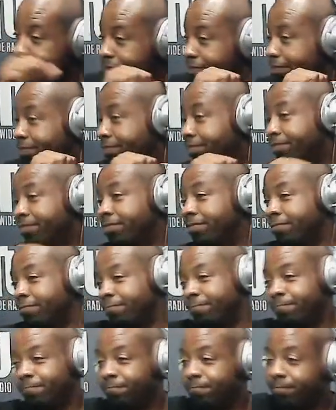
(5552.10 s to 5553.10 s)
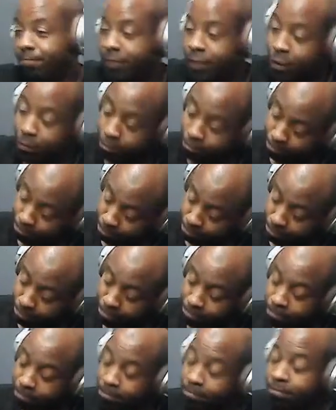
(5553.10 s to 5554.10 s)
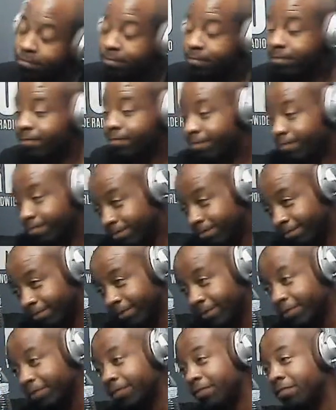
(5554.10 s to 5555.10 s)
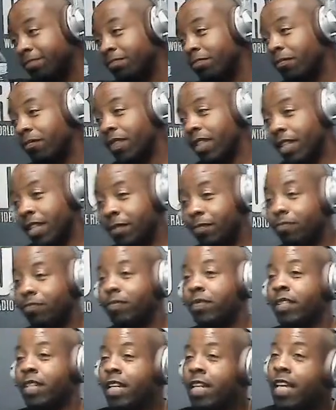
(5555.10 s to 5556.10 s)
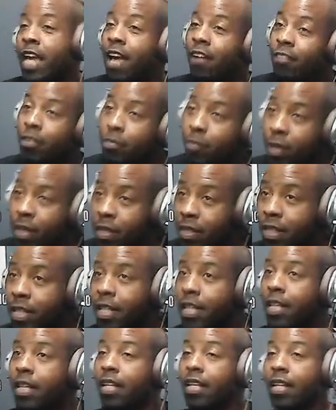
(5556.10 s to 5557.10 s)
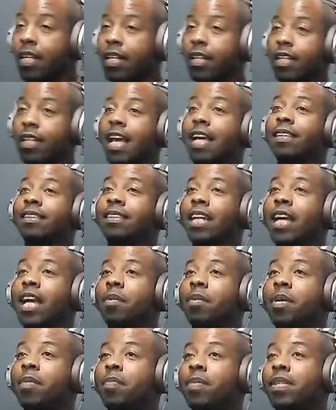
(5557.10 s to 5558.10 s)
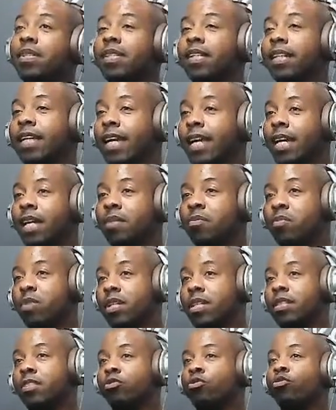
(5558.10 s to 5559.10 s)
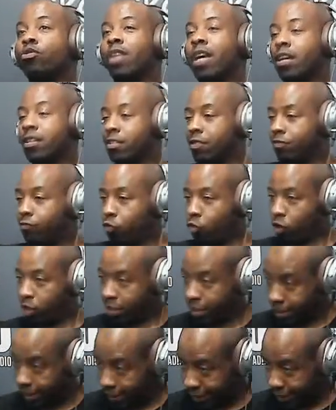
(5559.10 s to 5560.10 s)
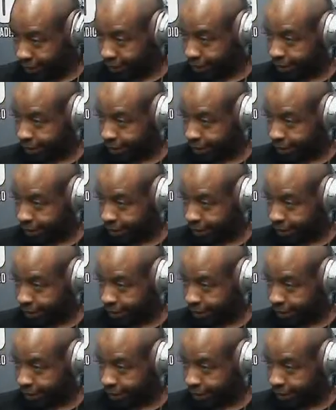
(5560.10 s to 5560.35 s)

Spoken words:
No, I did not hear that. Not Larry. Yep. See, he haven't been. Last time he missed a game was 2014.